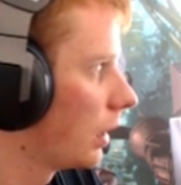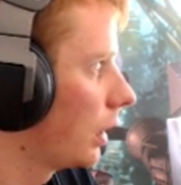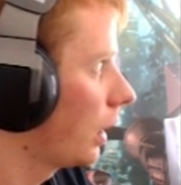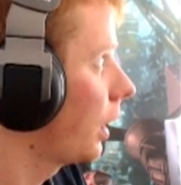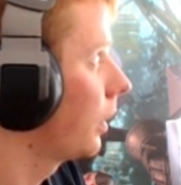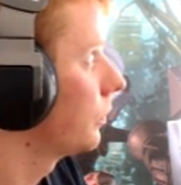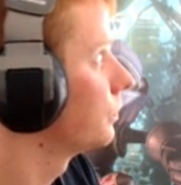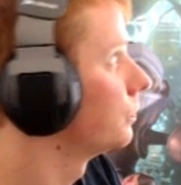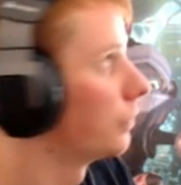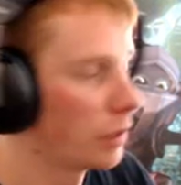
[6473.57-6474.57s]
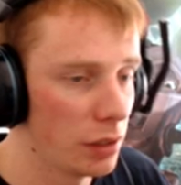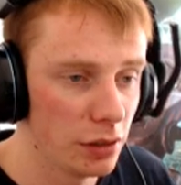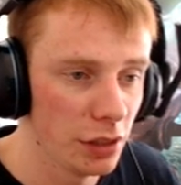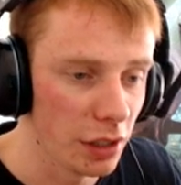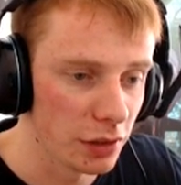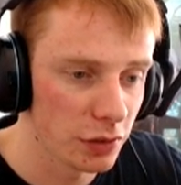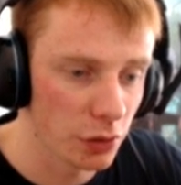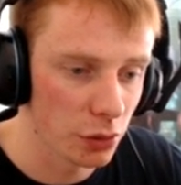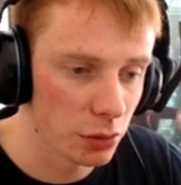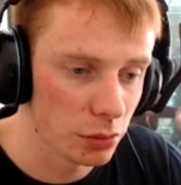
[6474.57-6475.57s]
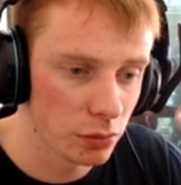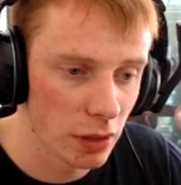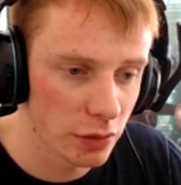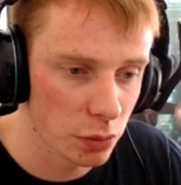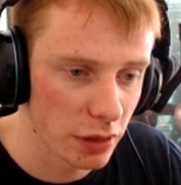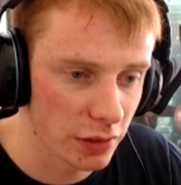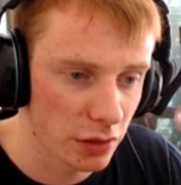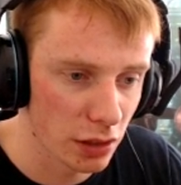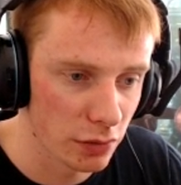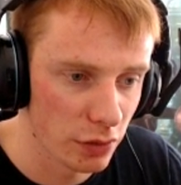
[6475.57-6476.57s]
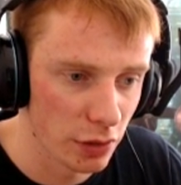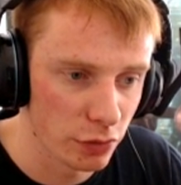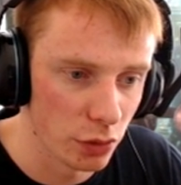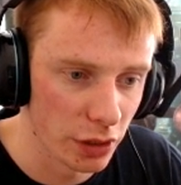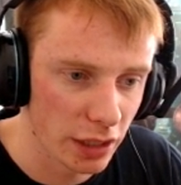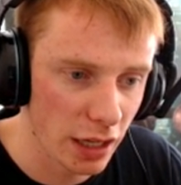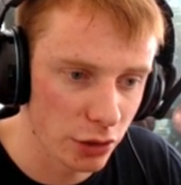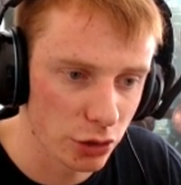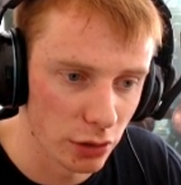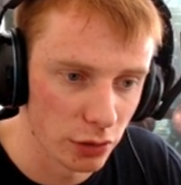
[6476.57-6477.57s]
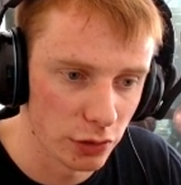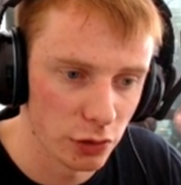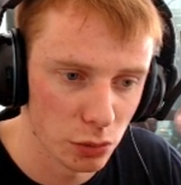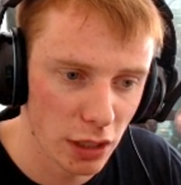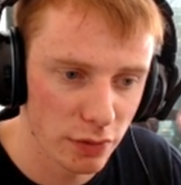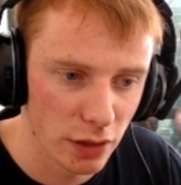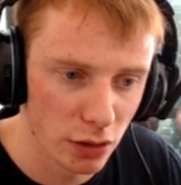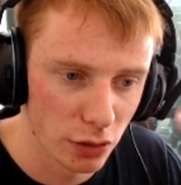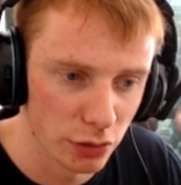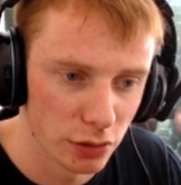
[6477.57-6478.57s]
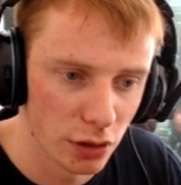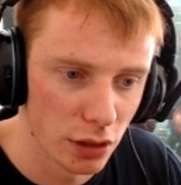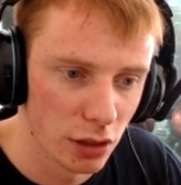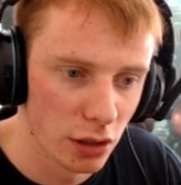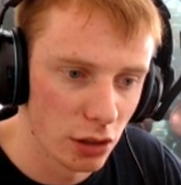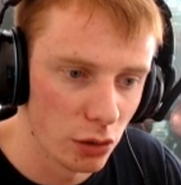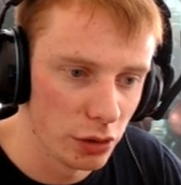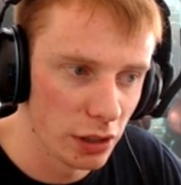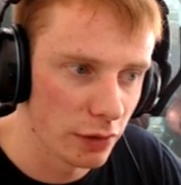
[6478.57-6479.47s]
Yeah, so that's what that's kind of there for, like cast shadows. So you want to have that on. But you have